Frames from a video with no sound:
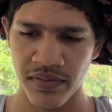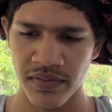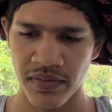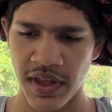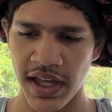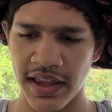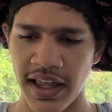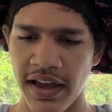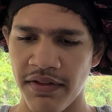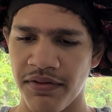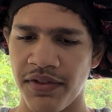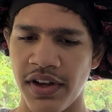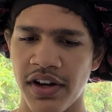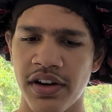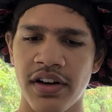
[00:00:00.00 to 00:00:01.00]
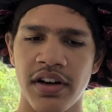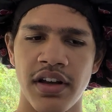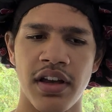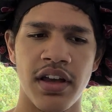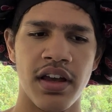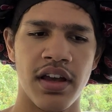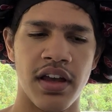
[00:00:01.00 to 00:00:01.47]
that fear,
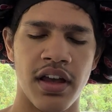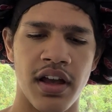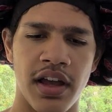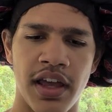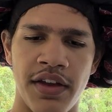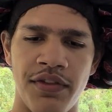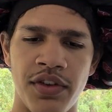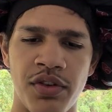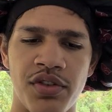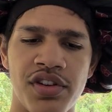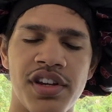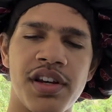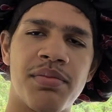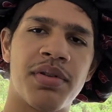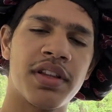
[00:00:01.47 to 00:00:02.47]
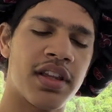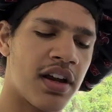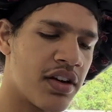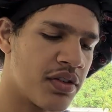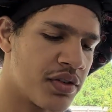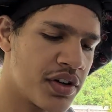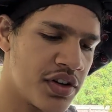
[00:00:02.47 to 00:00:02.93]
if you just need to put that on the
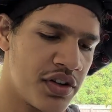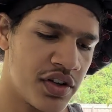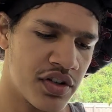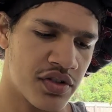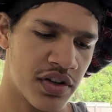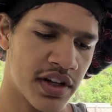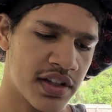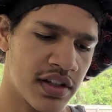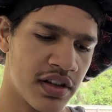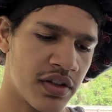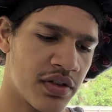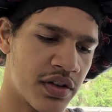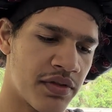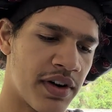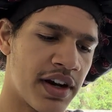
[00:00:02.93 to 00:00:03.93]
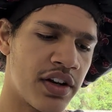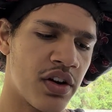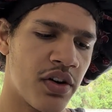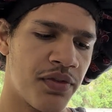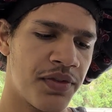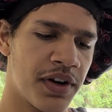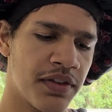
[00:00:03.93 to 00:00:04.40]
Lord, you need to trust in the Lord, right? No
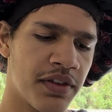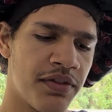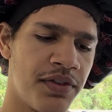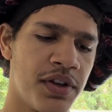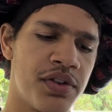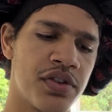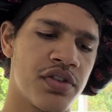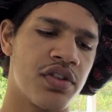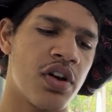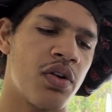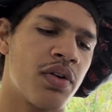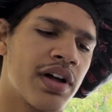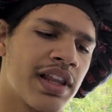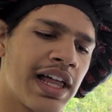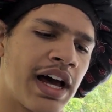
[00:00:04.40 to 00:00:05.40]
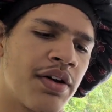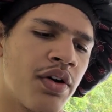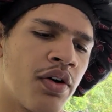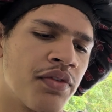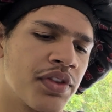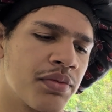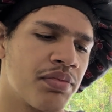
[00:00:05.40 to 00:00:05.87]
fear of the future, no cloud
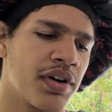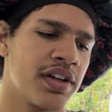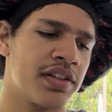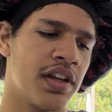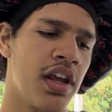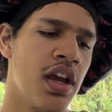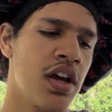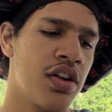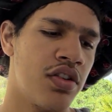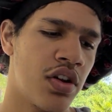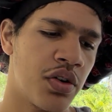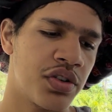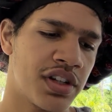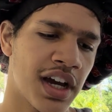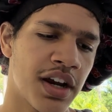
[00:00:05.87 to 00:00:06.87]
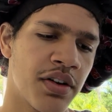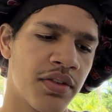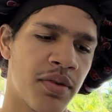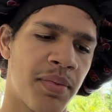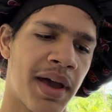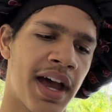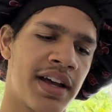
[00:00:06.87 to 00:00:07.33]
over the present, no shadow of the
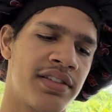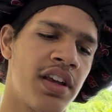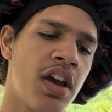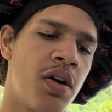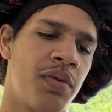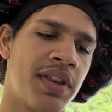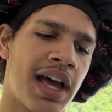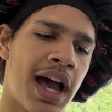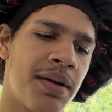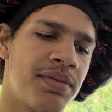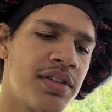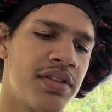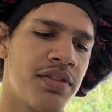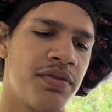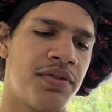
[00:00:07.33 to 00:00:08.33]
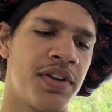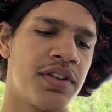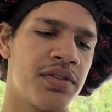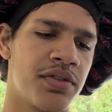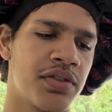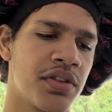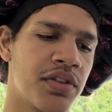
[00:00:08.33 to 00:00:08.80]
past. When the absence of fear is
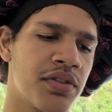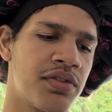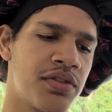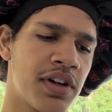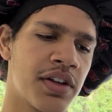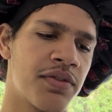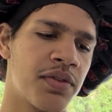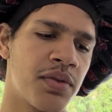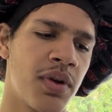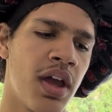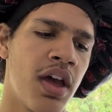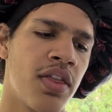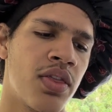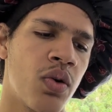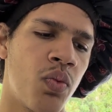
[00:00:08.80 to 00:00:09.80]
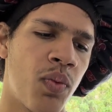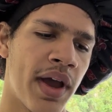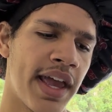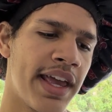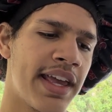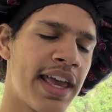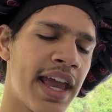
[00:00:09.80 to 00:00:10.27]
a result of strength for the
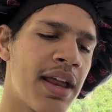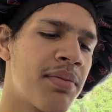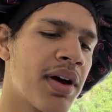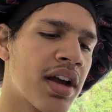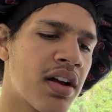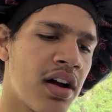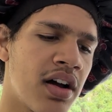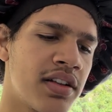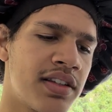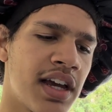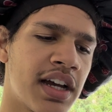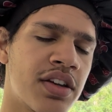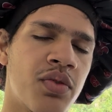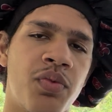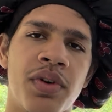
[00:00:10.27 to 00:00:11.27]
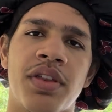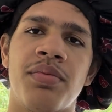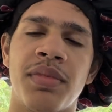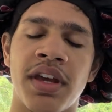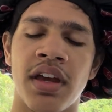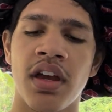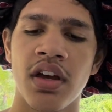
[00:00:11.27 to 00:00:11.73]
way gained by contact with
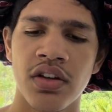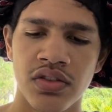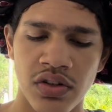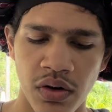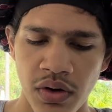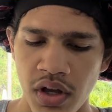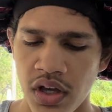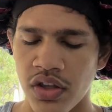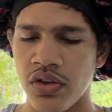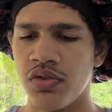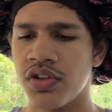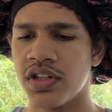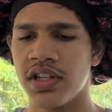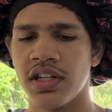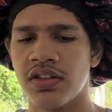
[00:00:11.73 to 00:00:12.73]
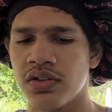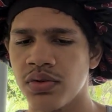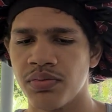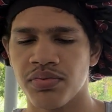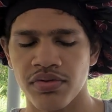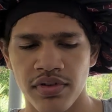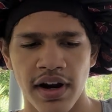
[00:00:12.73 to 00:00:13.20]
me. So you just need to
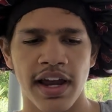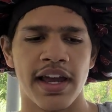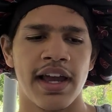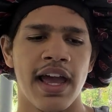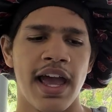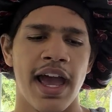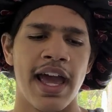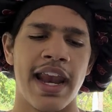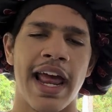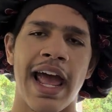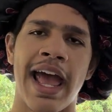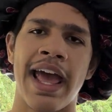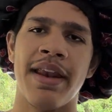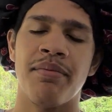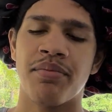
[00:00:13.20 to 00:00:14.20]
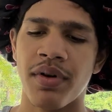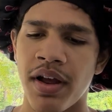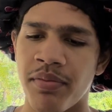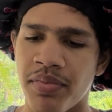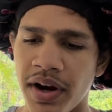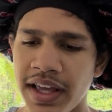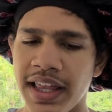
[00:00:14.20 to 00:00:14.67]
pray and
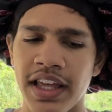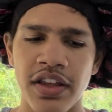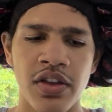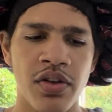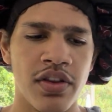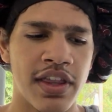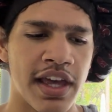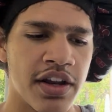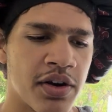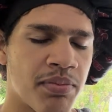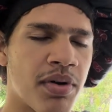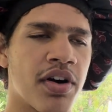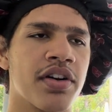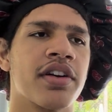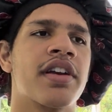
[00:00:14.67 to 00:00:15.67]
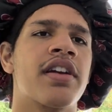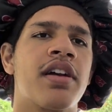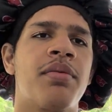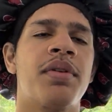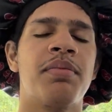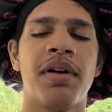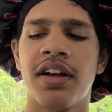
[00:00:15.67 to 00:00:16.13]
pray that your partner can come
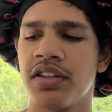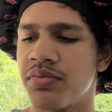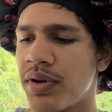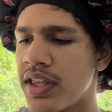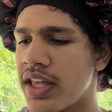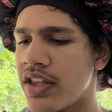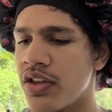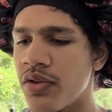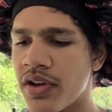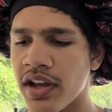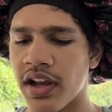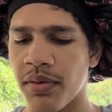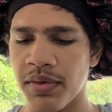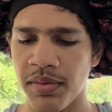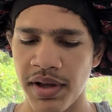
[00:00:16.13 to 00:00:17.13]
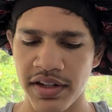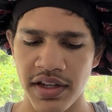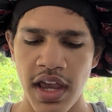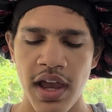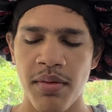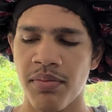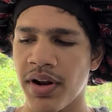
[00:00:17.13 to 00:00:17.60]
into balance. Pray that you can come into balance.
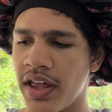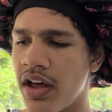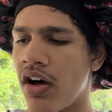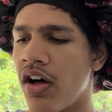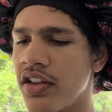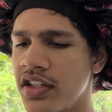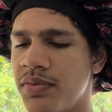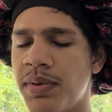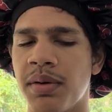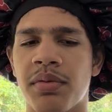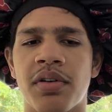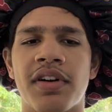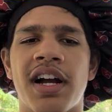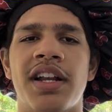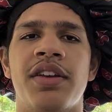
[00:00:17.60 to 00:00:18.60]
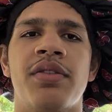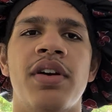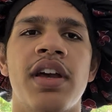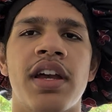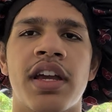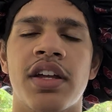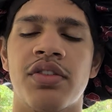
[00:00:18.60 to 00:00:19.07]
Pray that all these people around you
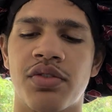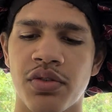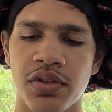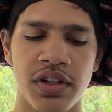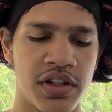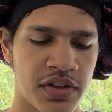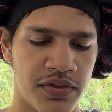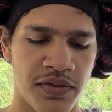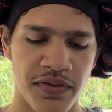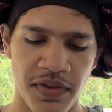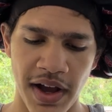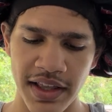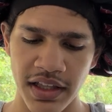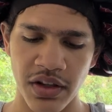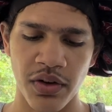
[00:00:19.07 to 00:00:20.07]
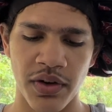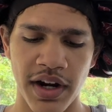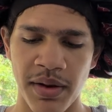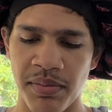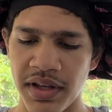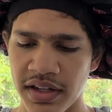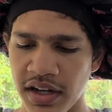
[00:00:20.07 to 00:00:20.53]
can truly just find the Lord
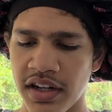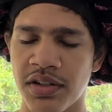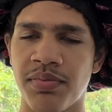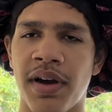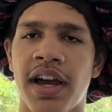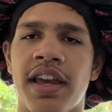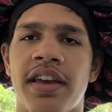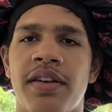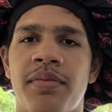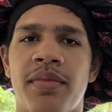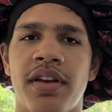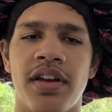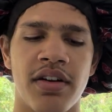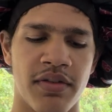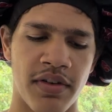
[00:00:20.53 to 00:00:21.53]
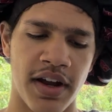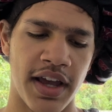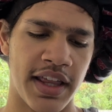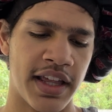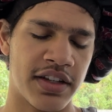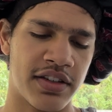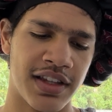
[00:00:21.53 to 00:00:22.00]
and be touched by Him, right?
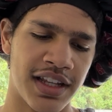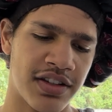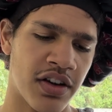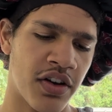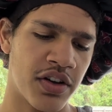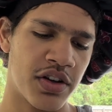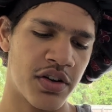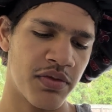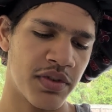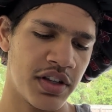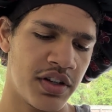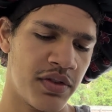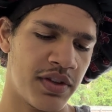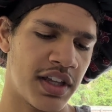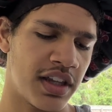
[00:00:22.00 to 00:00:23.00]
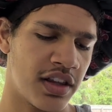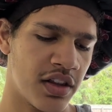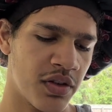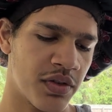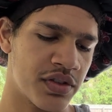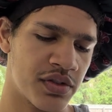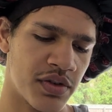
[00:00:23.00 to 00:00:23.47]
That's all you can really do, and then the
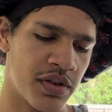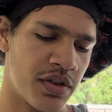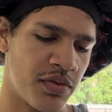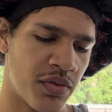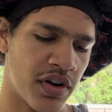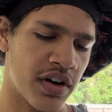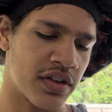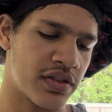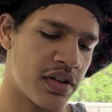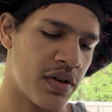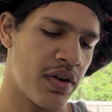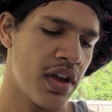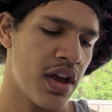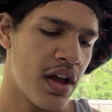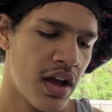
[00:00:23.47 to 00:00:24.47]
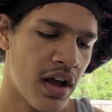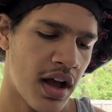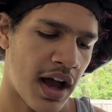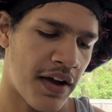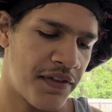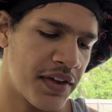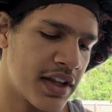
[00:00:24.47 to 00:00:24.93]
Lord's going to work. So
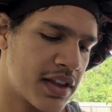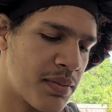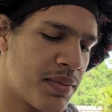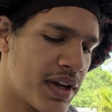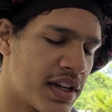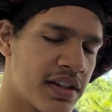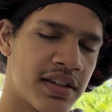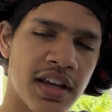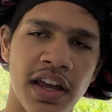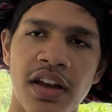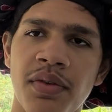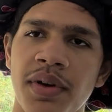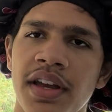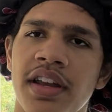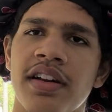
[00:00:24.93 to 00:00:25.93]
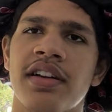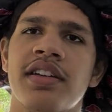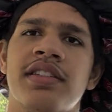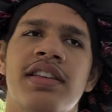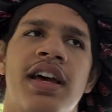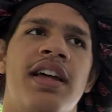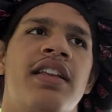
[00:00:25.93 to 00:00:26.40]
I feel like the biggest takeaway here
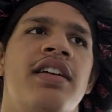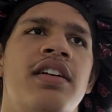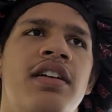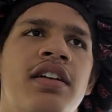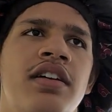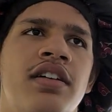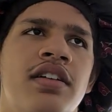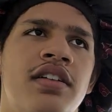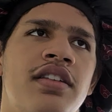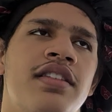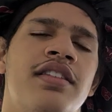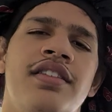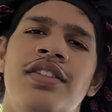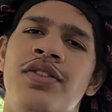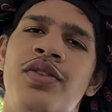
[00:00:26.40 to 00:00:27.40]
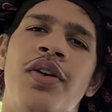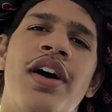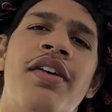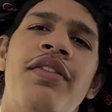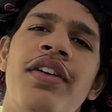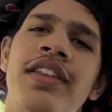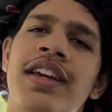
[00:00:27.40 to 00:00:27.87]
is that you don't
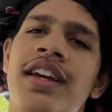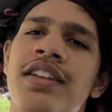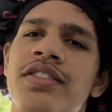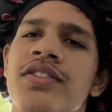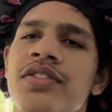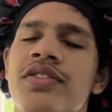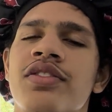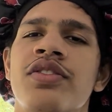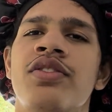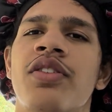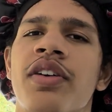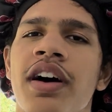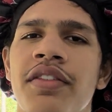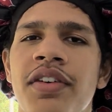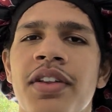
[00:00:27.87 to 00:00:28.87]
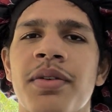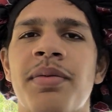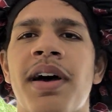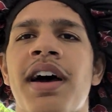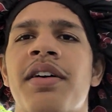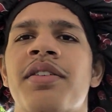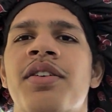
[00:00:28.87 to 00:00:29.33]
have all the answers. You don't have all the
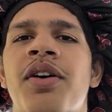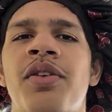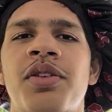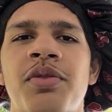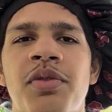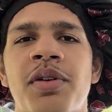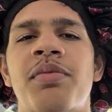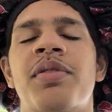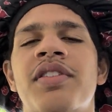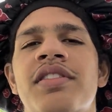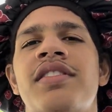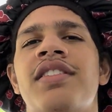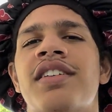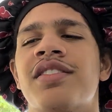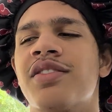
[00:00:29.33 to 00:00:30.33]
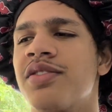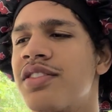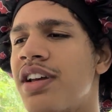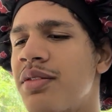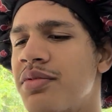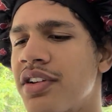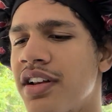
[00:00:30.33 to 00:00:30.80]
power. Only one person does. So
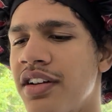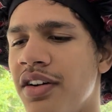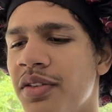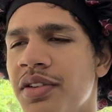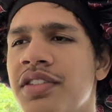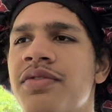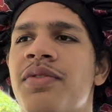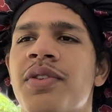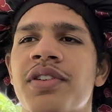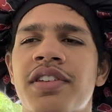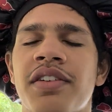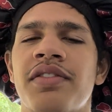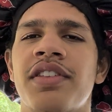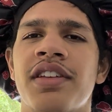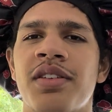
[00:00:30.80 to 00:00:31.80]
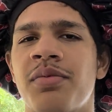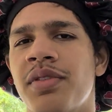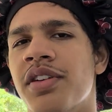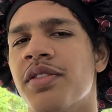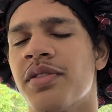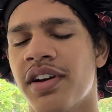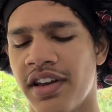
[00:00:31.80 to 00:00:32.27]
stop trying to always force everything to be
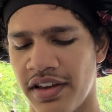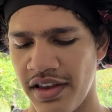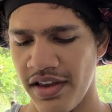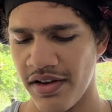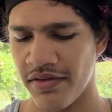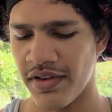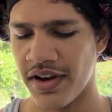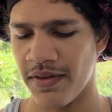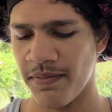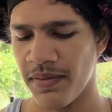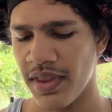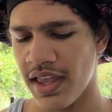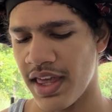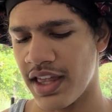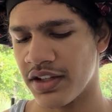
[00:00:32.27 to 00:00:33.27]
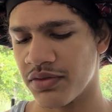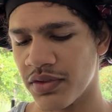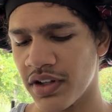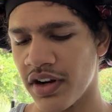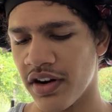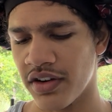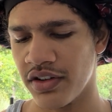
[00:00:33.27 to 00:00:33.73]
your way, right? And that's
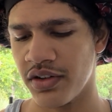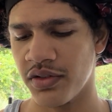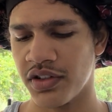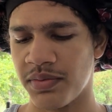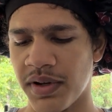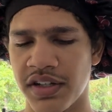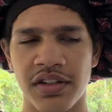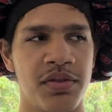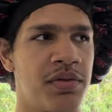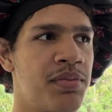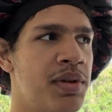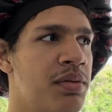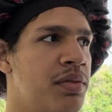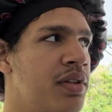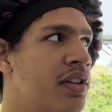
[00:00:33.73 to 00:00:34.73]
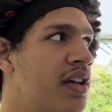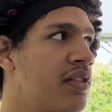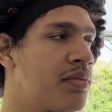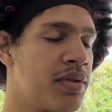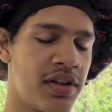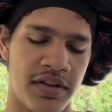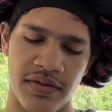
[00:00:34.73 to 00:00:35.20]
really hard to do, especially with people you love,
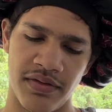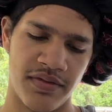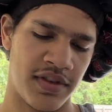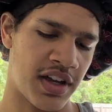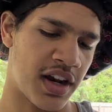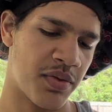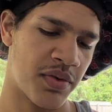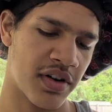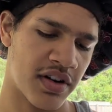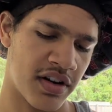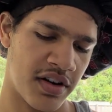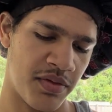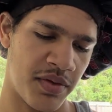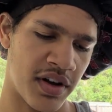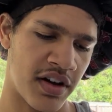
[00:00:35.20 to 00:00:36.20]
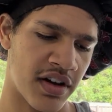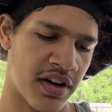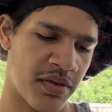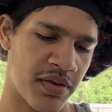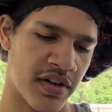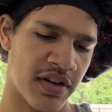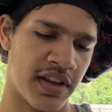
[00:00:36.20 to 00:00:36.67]
but you got to work on it. We all got to
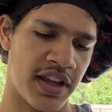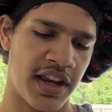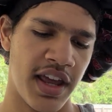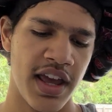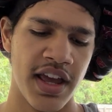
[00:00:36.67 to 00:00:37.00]
work on that.